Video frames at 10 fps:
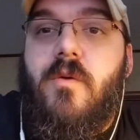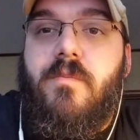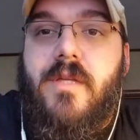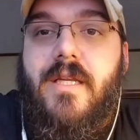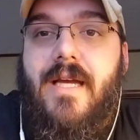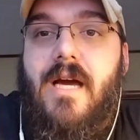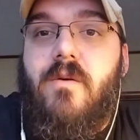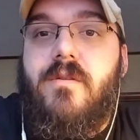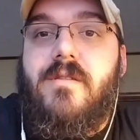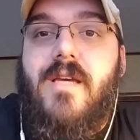bleeding
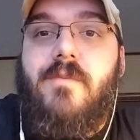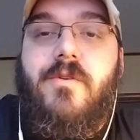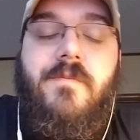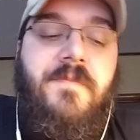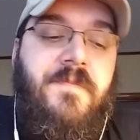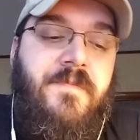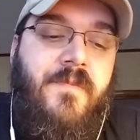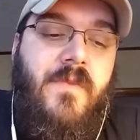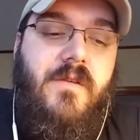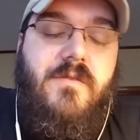out on the table.
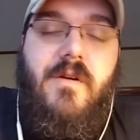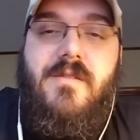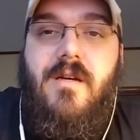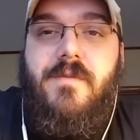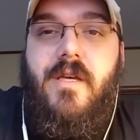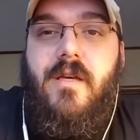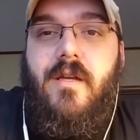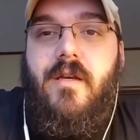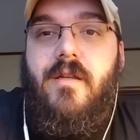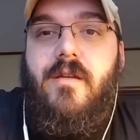So I'll stop
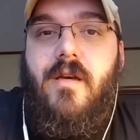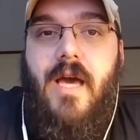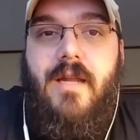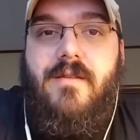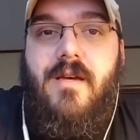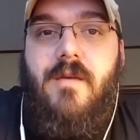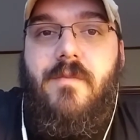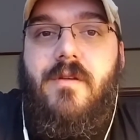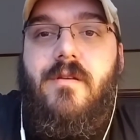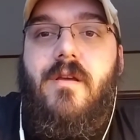taking it ahead of time.
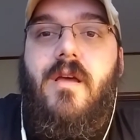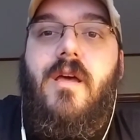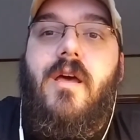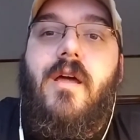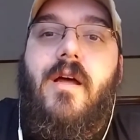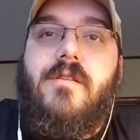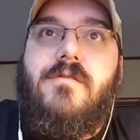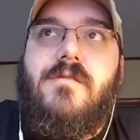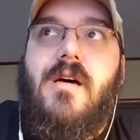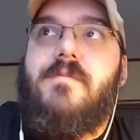And I
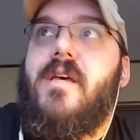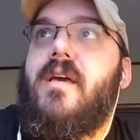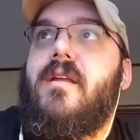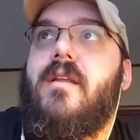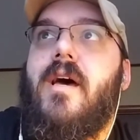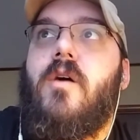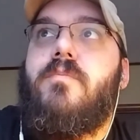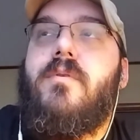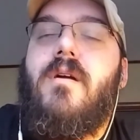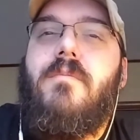stopped taking it now
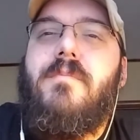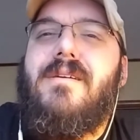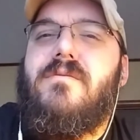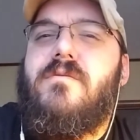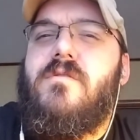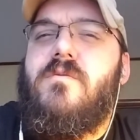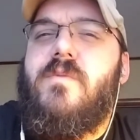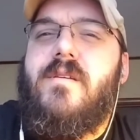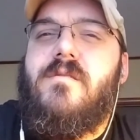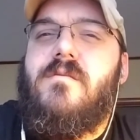probably about 2
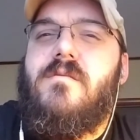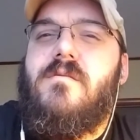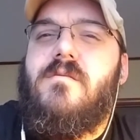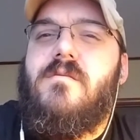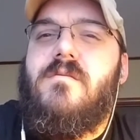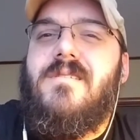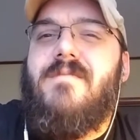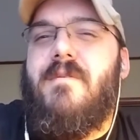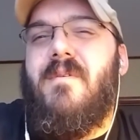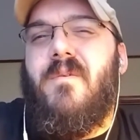weeks,
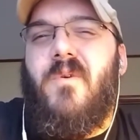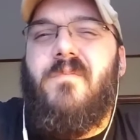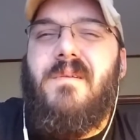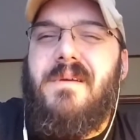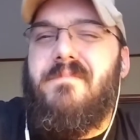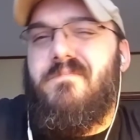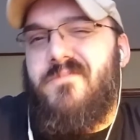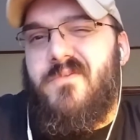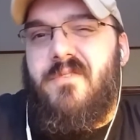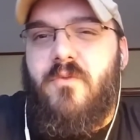maybe a little more. I'm like
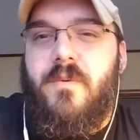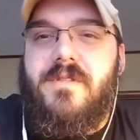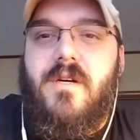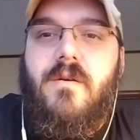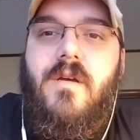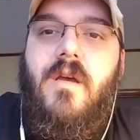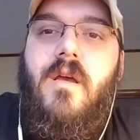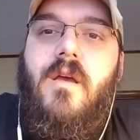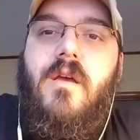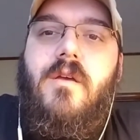3, 4 weeks ago.
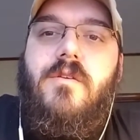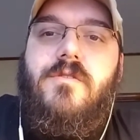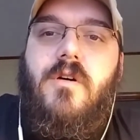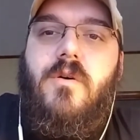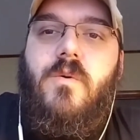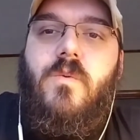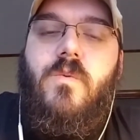So